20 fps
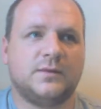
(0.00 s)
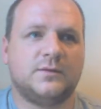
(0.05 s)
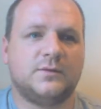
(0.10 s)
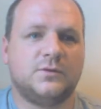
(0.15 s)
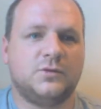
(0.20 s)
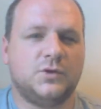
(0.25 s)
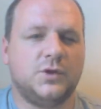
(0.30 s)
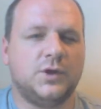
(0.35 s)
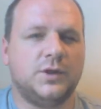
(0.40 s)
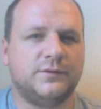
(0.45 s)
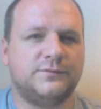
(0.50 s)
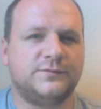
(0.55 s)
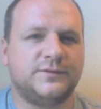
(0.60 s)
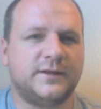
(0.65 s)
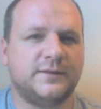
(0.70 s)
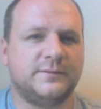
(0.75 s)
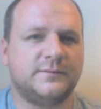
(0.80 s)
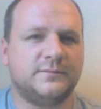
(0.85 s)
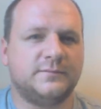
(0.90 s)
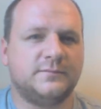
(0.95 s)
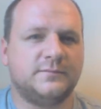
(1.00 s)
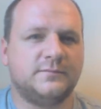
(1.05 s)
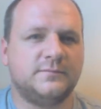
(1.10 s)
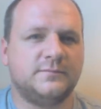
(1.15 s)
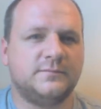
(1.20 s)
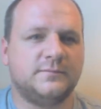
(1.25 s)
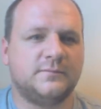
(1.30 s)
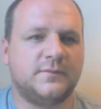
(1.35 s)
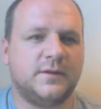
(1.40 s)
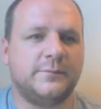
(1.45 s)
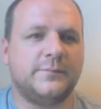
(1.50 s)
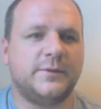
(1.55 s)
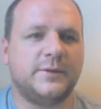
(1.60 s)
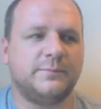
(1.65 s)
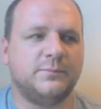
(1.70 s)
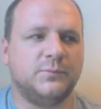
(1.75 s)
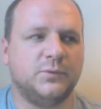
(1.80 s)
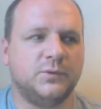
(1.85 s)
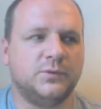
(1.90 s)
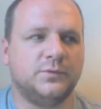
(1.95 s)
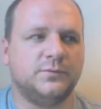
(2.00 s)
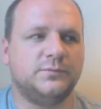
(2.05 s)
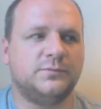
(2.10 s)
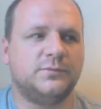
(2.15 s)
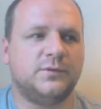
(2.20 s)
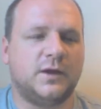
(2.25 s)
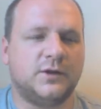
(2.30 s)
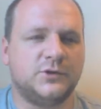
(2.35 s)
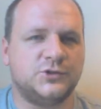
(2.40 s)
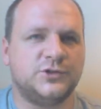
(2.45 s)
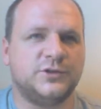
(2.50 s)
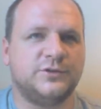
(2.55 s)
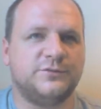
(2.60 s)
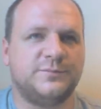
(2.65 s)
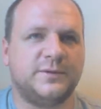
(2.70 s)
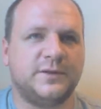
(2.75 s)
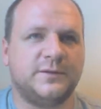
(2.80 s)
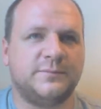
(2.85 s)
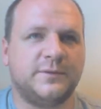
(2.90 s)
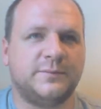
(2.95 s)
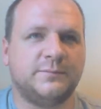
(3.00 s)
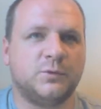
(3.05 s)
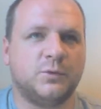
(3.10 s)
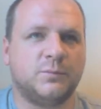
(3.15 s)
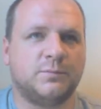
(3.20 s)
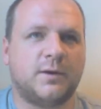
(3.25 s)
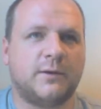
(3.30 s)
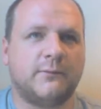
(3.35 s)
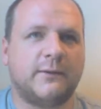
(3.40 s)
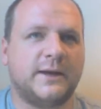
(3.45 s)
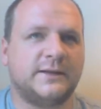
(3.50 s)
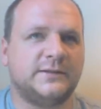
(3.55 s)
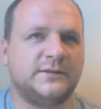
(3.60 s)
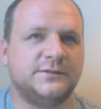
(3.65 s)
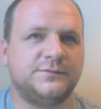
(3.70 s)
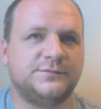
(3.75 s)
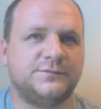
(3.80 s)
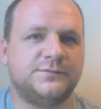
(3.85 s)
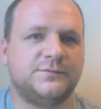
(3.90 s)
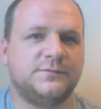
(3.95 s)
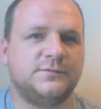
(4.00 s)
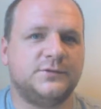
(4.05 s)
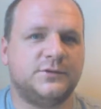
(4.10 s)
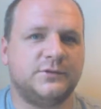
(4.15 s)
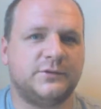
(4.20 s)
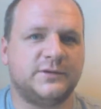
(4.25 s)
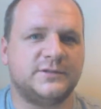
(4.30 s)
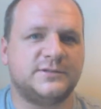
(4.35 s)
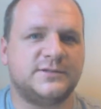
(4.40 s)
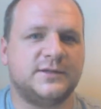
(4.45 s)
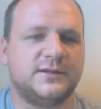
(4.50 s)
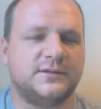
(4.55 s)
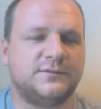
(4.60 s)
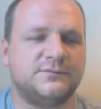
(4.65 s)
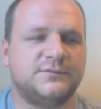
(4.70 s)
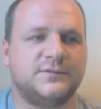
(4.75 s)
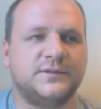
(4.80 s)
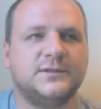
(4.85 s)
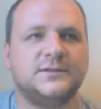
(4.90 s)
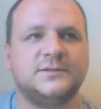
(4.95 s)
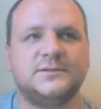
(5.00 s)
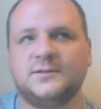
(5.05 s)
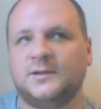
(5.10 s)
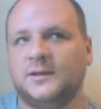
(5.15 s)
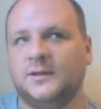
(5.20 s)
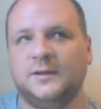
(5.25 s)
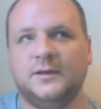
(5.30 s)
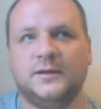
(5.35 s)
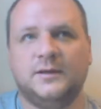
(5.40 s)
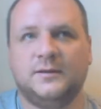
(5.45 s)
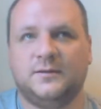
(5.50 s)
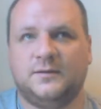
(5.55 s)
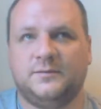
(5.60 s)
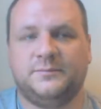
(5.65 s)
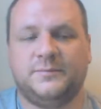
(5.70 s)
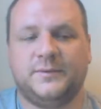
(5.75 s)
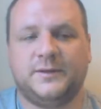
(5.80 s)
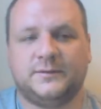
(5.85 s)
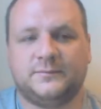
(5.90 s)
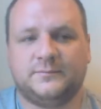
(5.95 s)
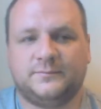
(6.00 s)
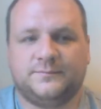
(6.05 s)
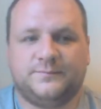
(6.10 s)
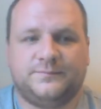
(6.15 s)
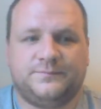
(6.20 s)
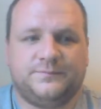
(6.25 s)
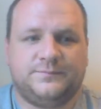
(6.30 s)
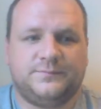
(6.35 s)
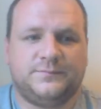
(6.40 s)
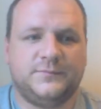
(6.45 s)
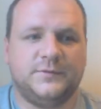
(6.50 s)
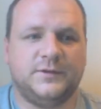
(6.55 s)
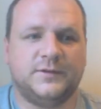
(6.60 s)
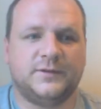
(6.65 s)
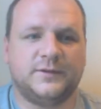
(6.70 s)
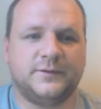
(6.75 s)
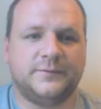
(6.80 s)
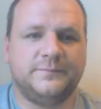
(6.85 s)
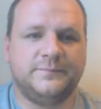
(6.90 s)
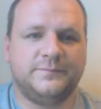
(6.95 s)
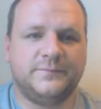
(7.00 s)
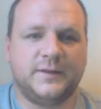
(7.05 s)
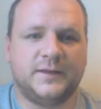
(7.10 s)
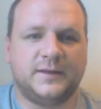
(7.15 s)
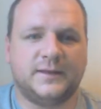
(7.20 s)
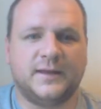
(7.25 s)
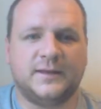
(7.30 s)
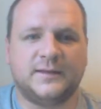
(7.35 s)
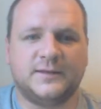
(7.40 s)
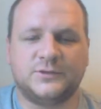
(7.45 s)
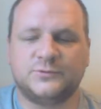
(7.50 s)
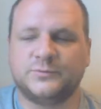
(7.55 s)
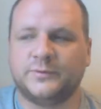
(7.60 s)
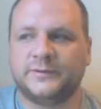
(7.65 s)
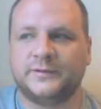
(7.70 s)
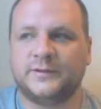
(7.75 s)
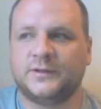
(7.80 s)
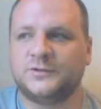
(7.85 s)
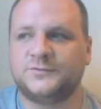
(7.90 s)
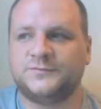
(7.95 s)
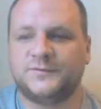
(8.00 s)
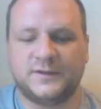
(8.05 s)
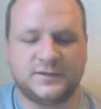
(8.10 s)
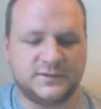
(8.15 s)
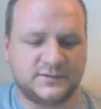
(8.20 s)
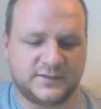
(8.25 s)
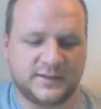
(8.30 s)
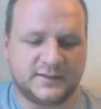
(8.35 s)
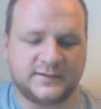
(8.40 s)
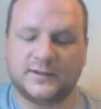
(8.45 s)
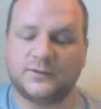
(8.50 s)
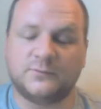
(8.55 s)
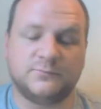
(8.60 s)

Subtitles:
Could have done a bit more. I should have been a bit more proactive doing certain things. But, again, it's one of those things, they don't